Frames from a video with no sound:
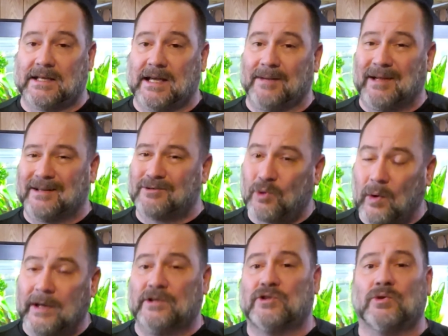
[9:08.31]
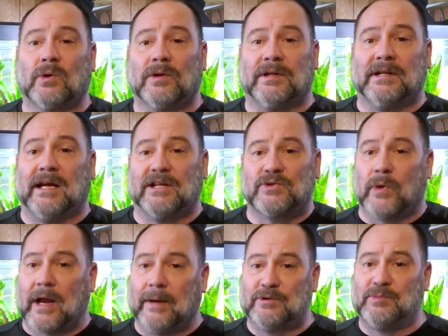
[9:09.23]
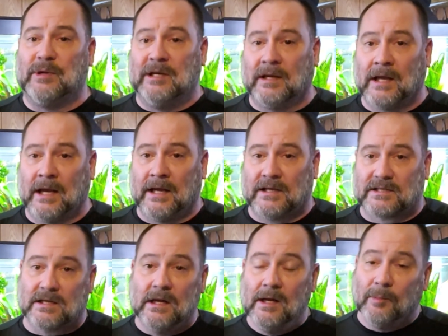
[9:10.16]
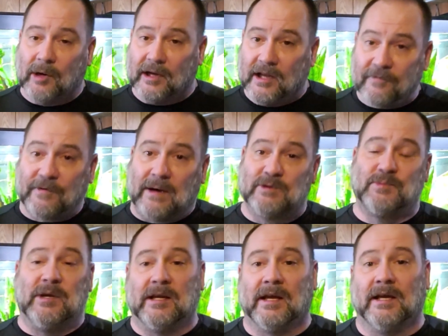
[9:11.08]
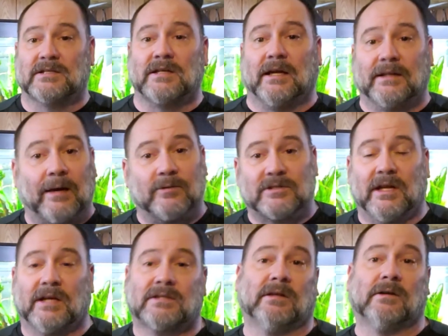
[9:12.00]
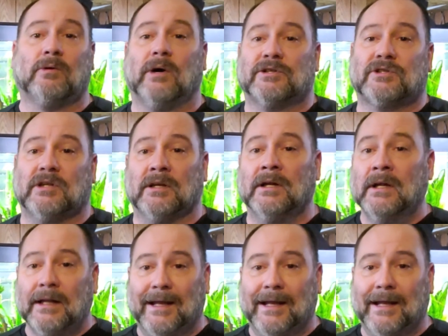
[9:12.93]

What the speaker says: Again, I'm not quite sure that that's what I was being asked, but if I was being asked that was an excellent question,